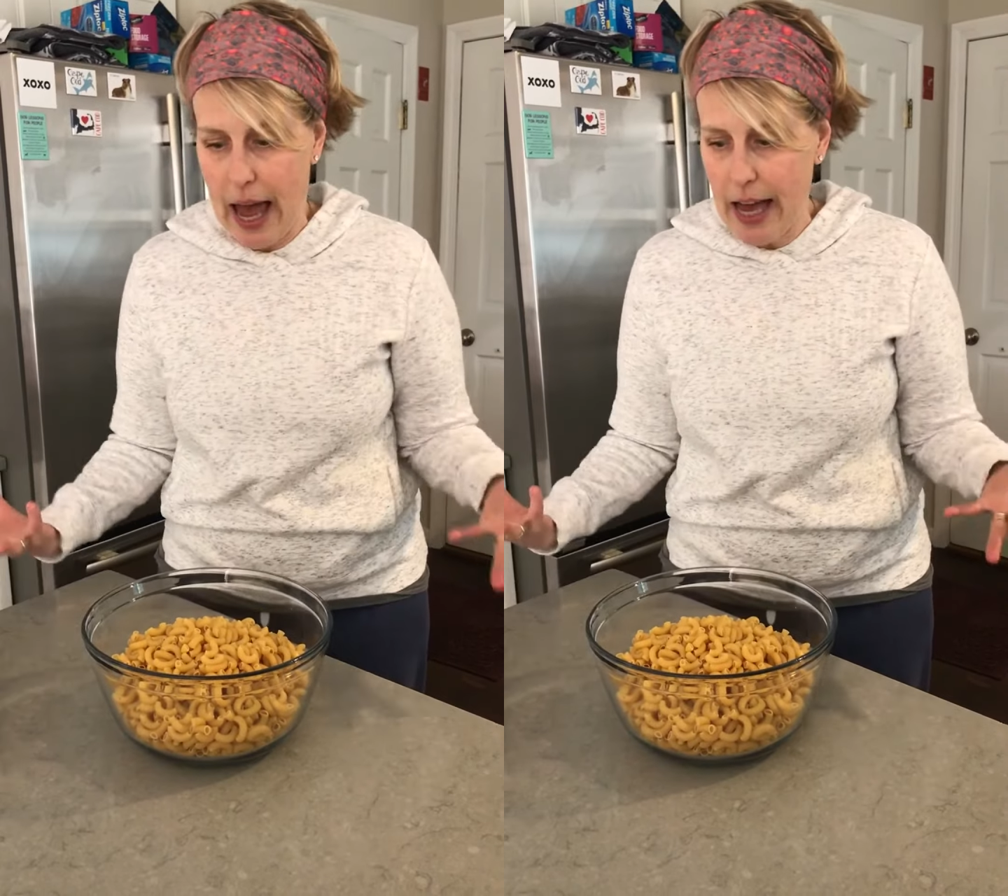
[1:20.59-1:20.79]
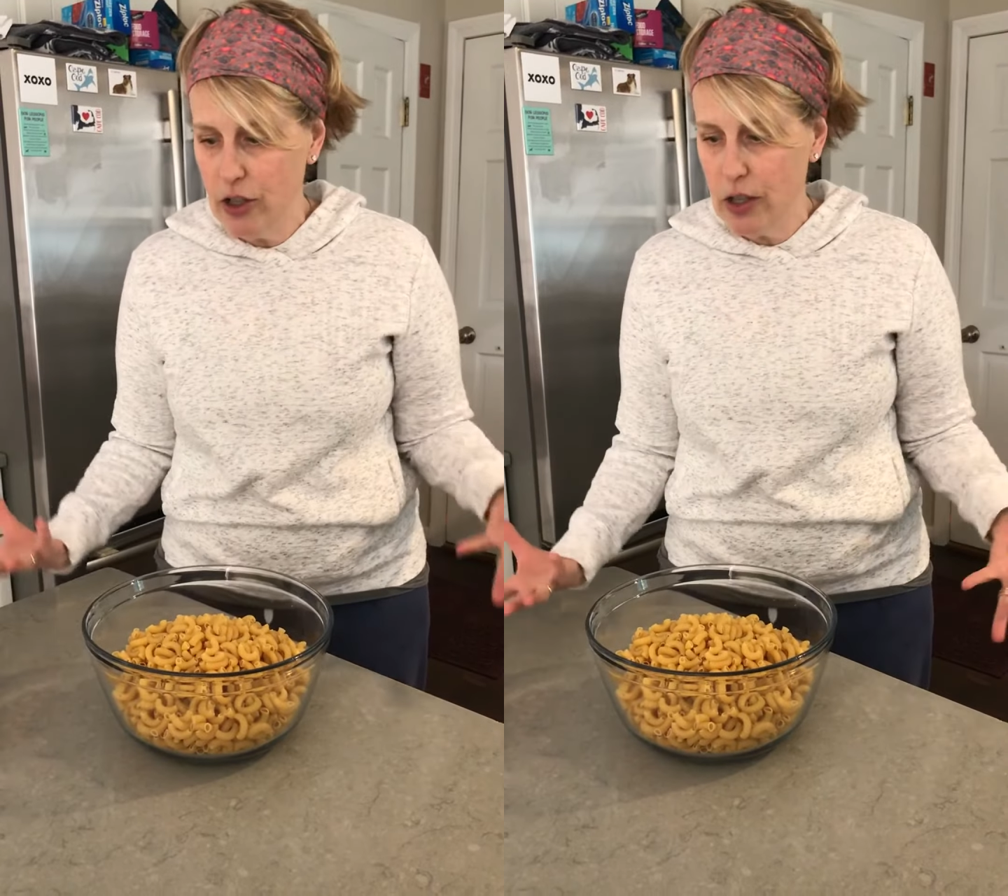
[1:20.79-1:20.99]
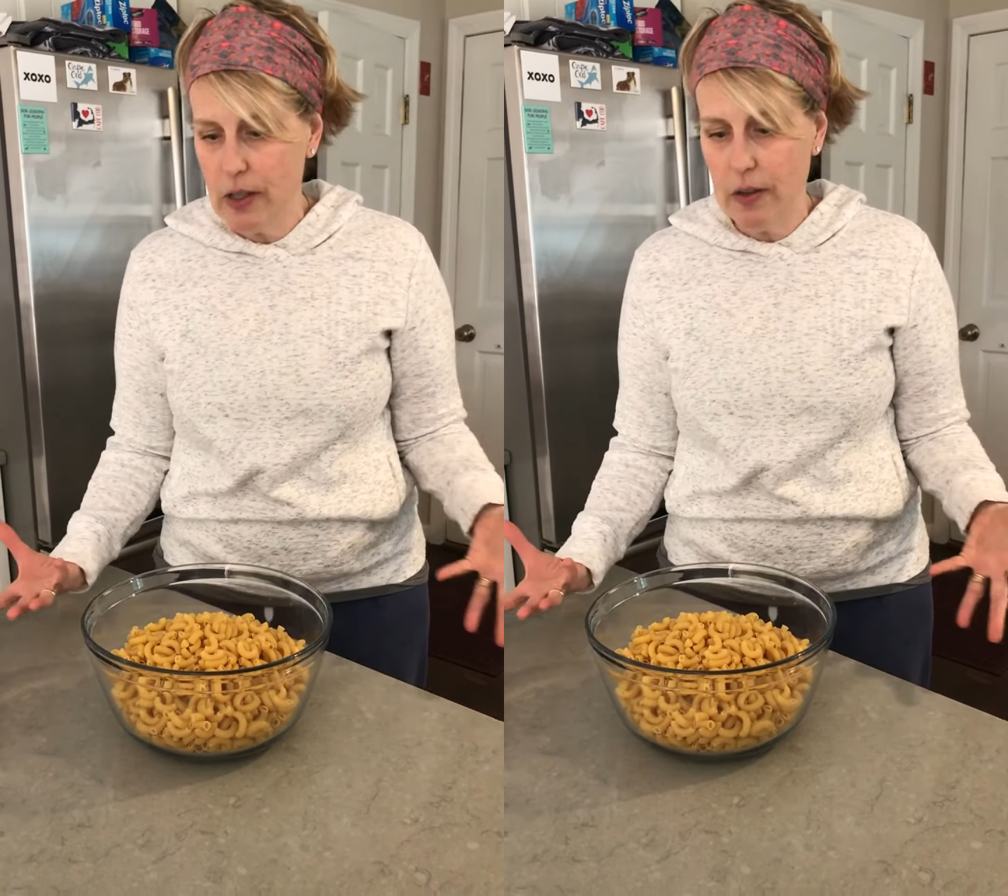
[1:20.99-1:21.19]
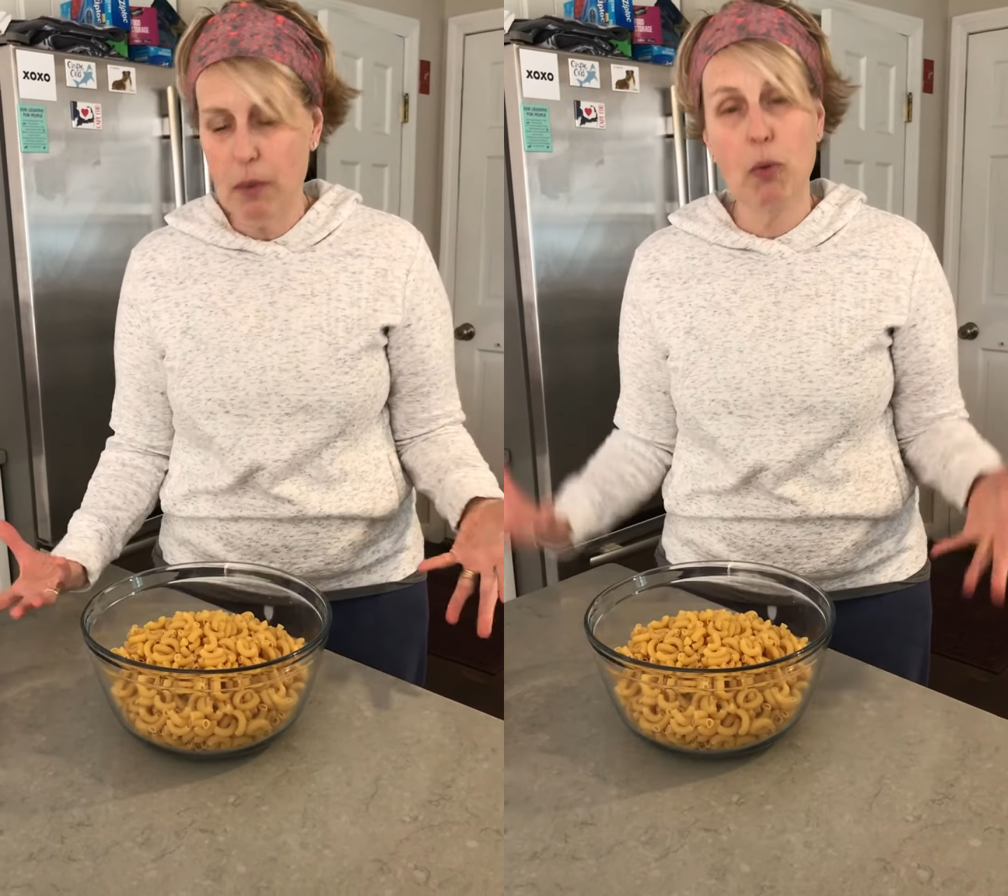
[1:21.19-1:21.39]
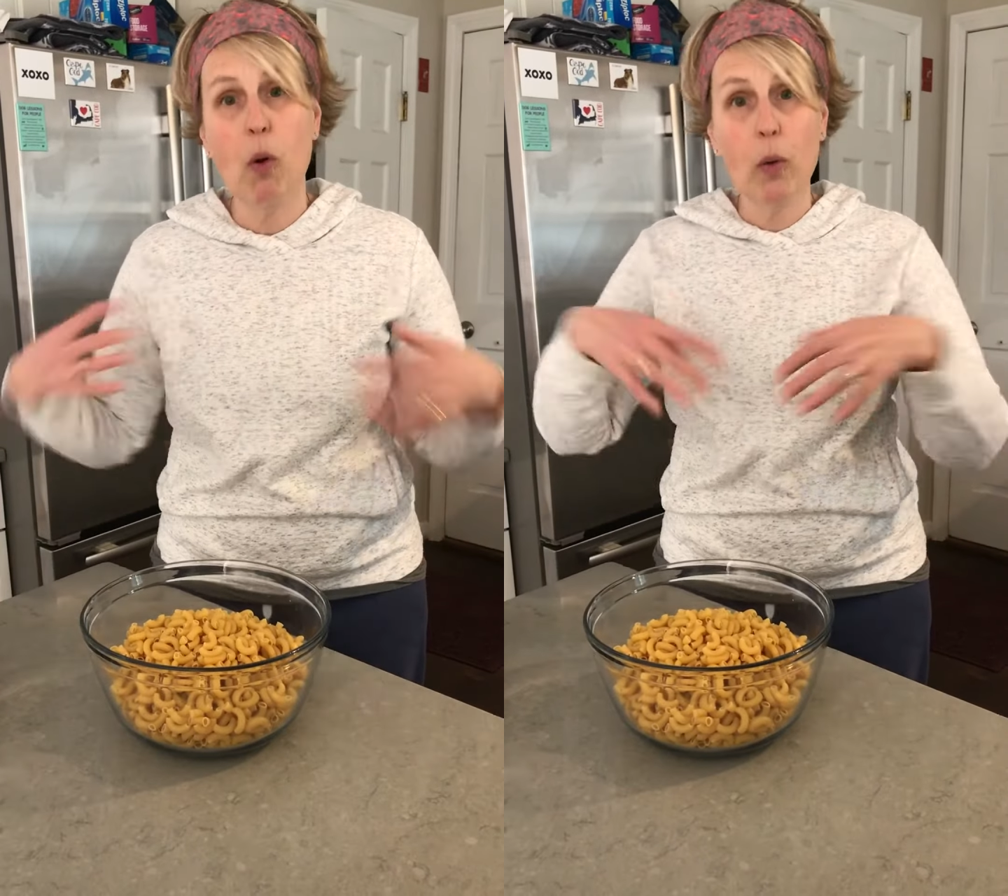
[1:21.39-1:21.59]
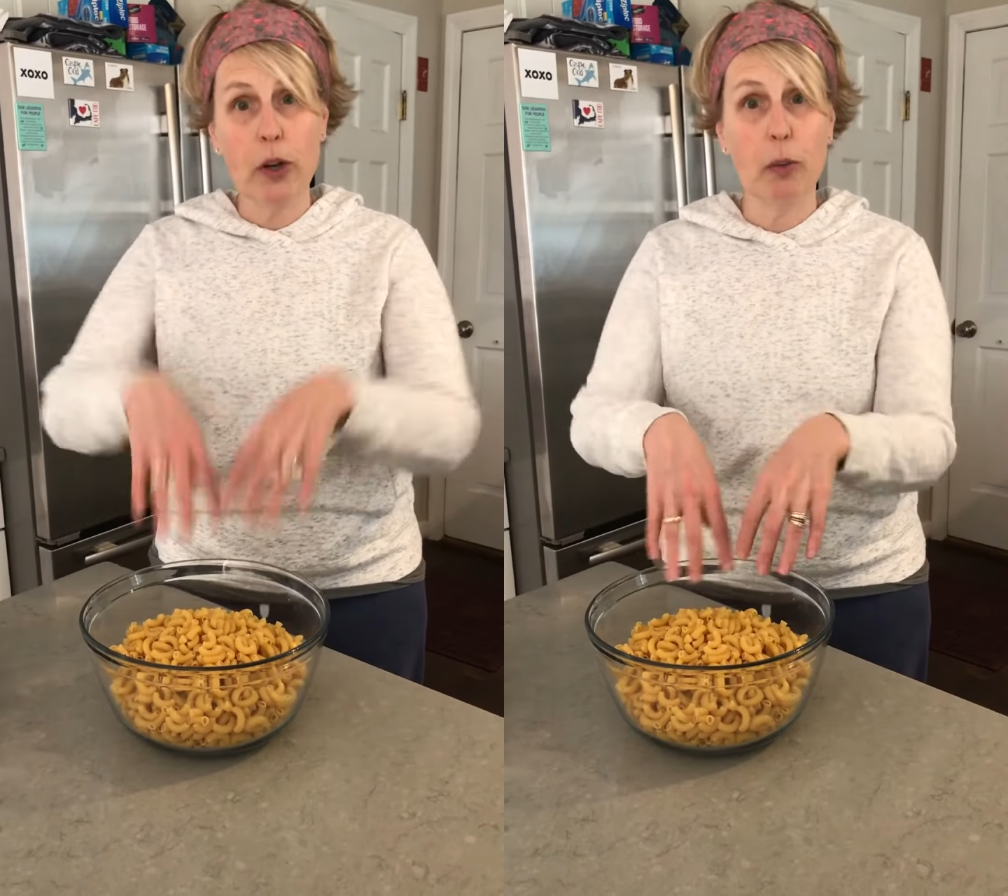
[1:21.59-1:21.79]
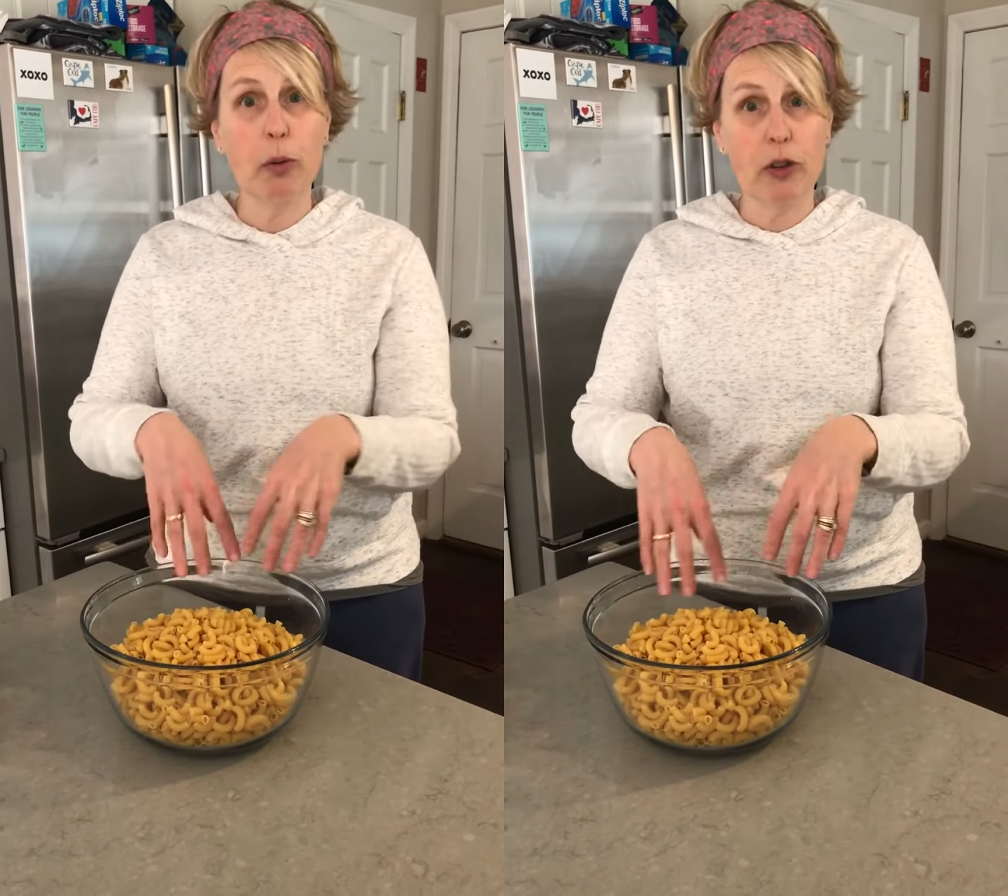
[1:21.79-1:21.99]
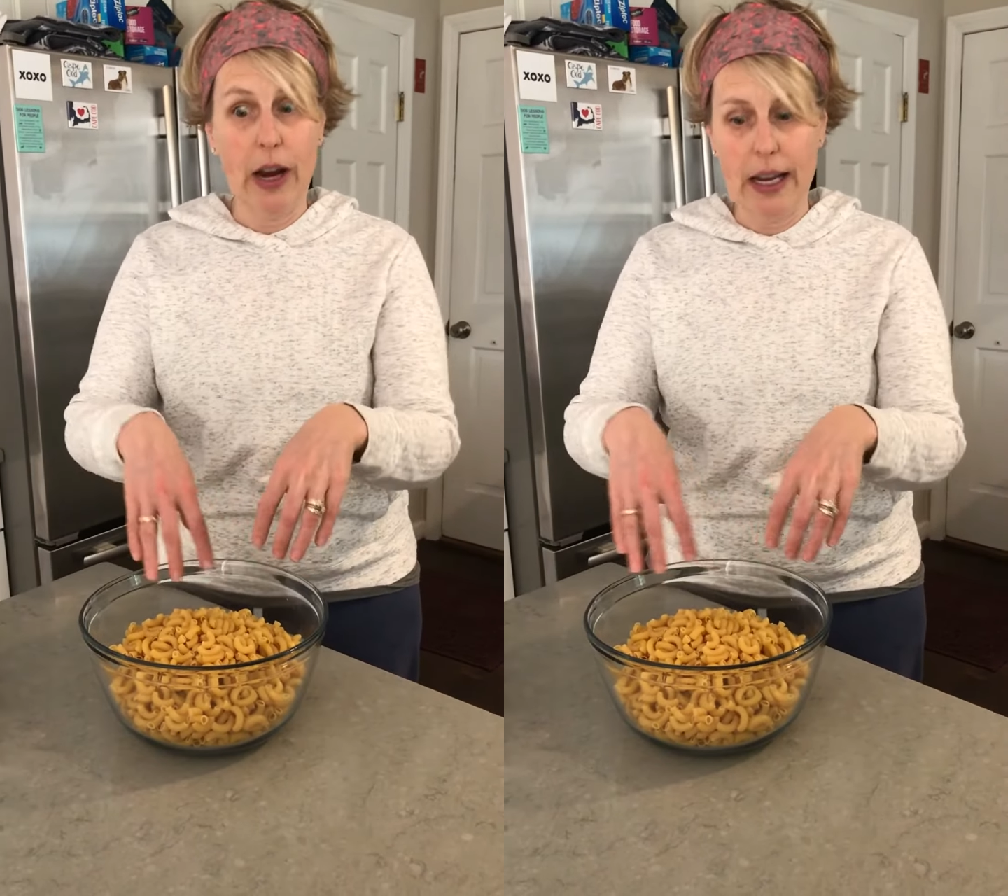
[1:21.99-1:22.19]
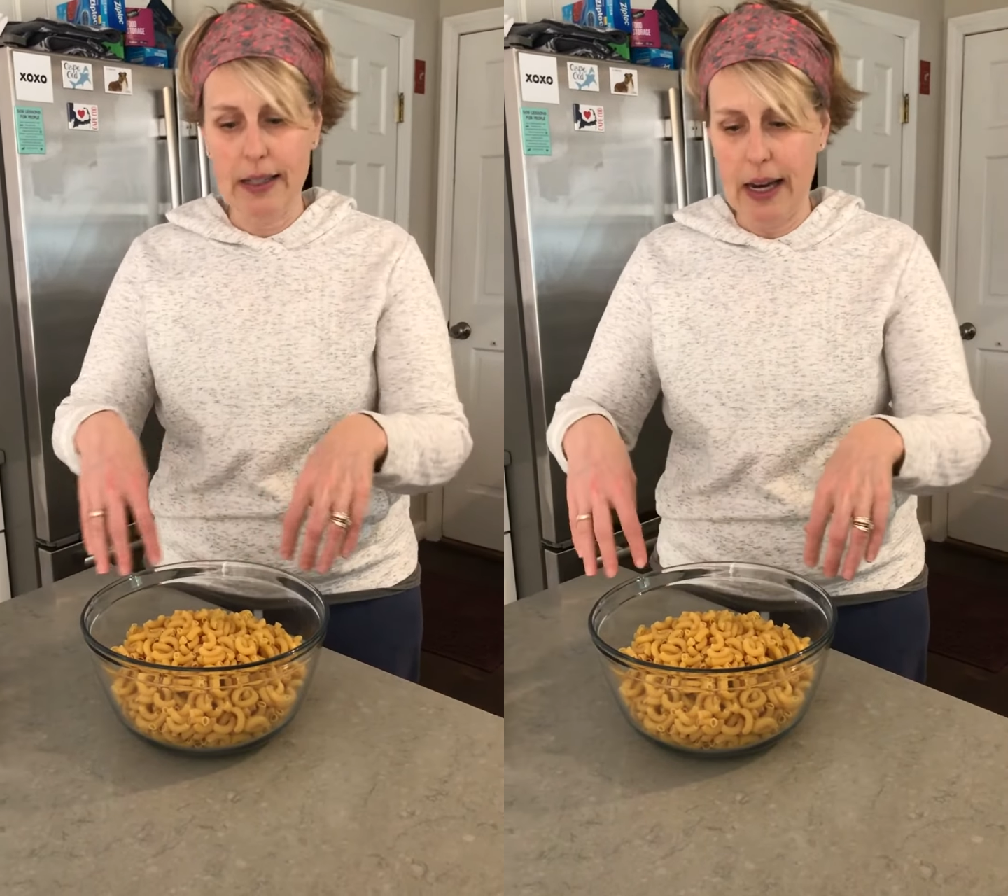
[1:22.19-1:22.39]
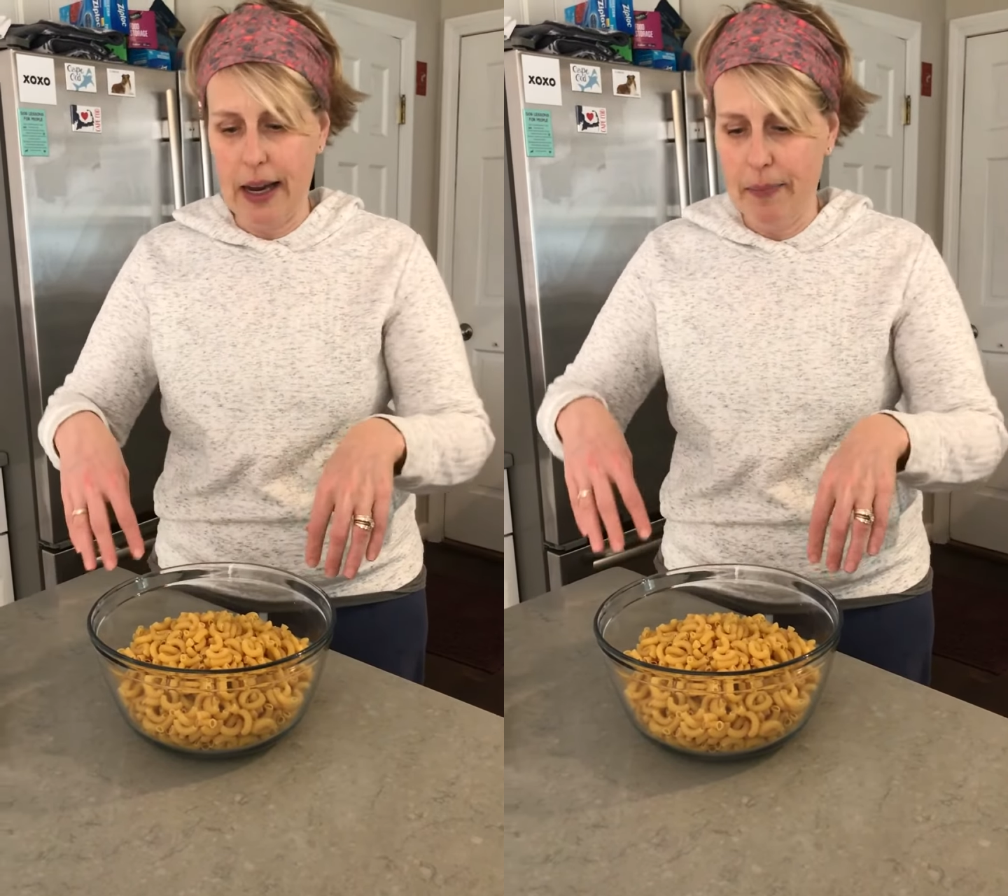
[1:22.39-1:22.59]
edges of the bowl when you put your
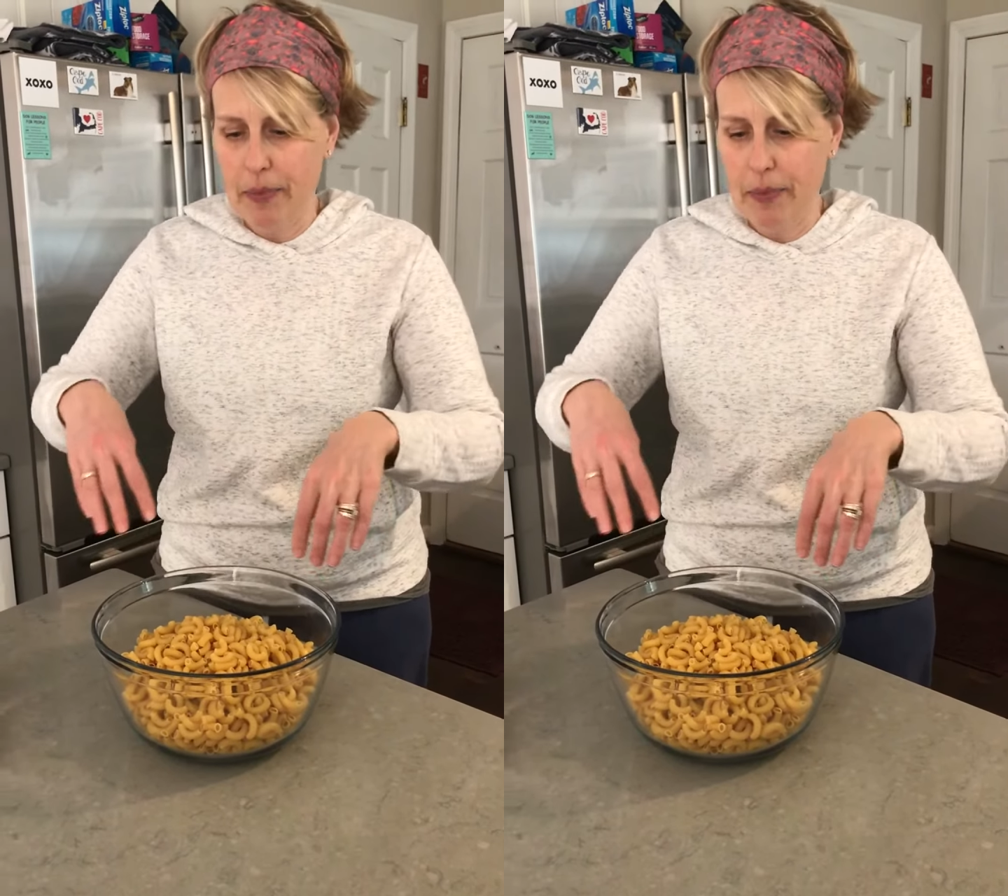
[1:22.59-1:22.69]
hands in it.